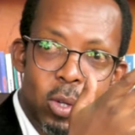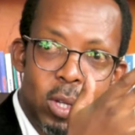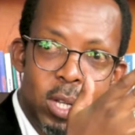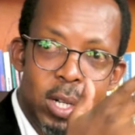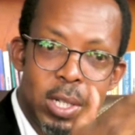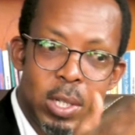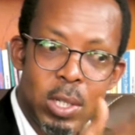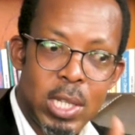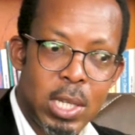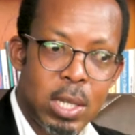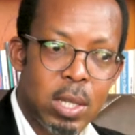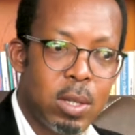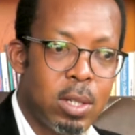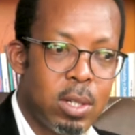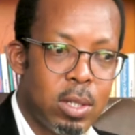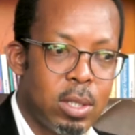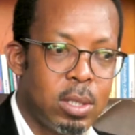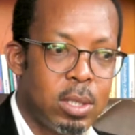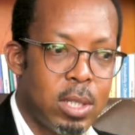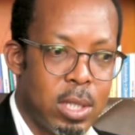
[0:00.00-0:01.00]

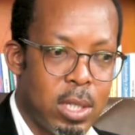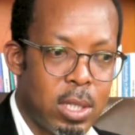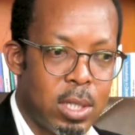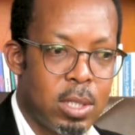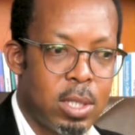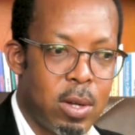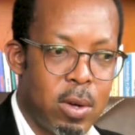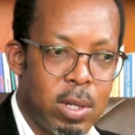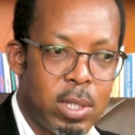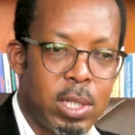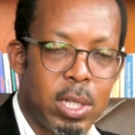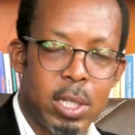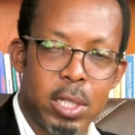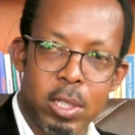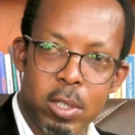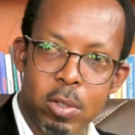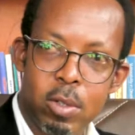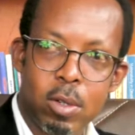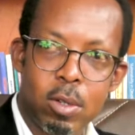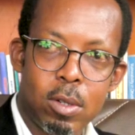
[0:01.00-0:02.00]
Is our
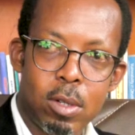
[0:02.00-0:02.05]
technical